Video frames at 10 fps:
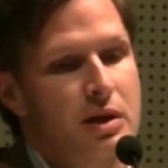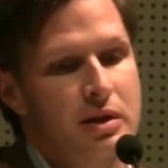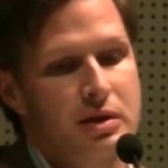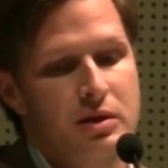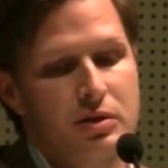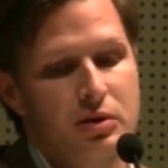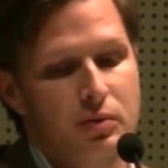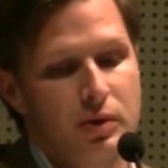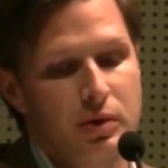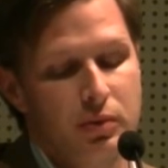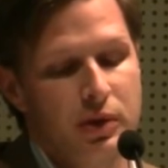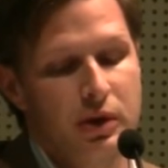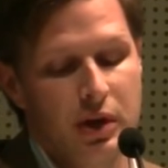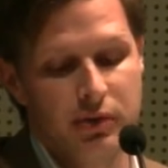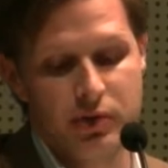sentences
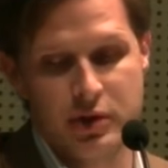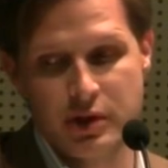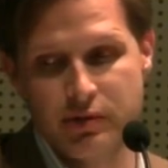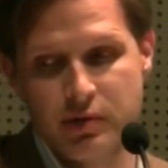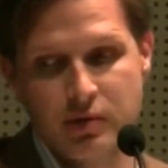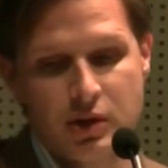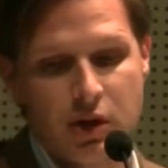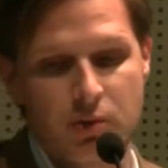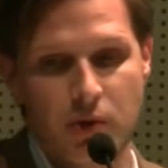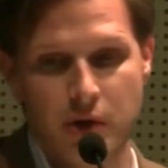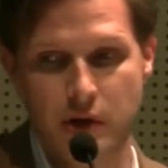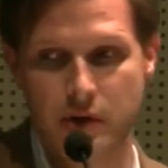that they've received. Does that come